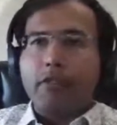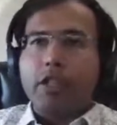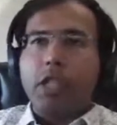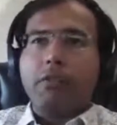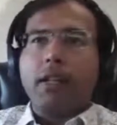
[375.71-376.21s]
in
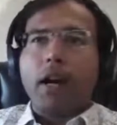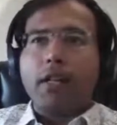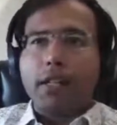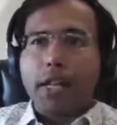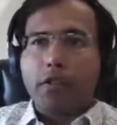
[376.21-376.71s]
which he will
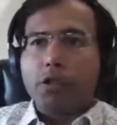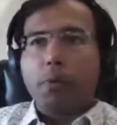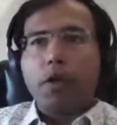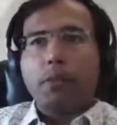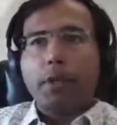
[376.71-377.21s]
undertake
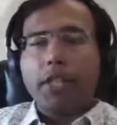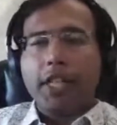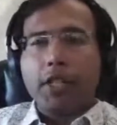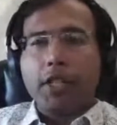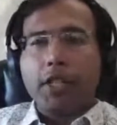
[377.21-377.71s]

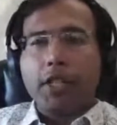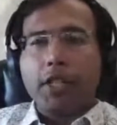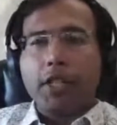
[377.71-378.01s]
responsibility to